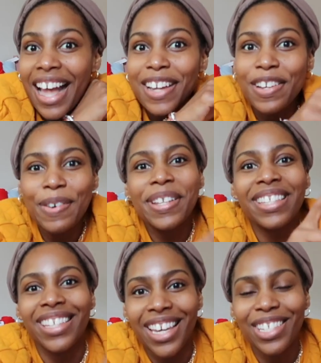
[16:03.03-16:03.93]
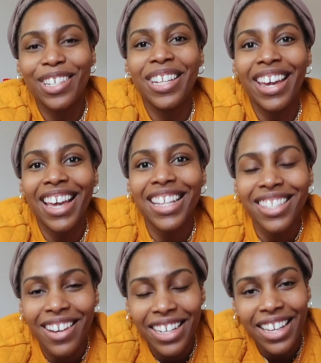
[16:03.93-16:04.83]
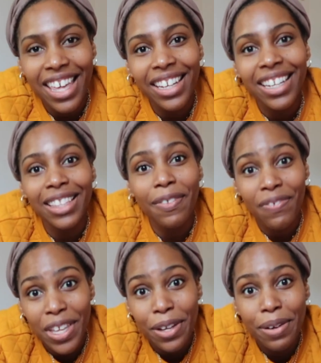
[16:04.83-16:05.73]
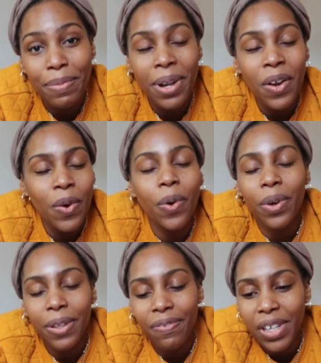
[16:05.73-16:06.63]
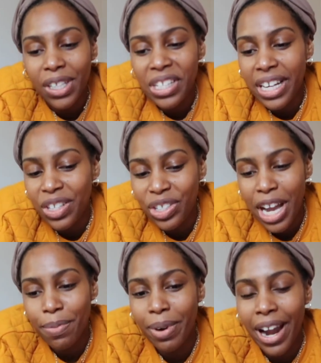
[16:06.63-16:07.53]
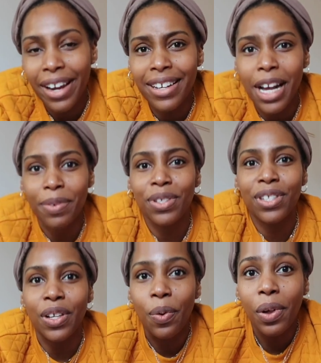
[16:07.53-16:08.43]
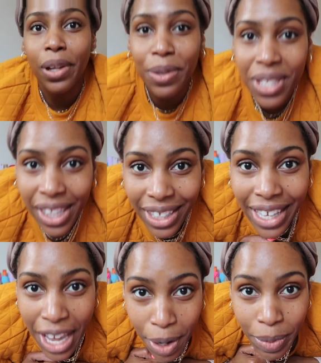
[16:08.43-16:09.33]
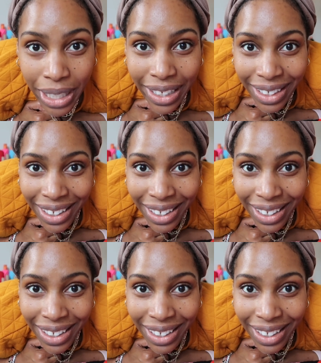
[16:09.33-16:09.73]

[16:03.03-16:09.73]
I noticed yesterday I started editing the film or the footage that I shot prior and I was so close to the camera.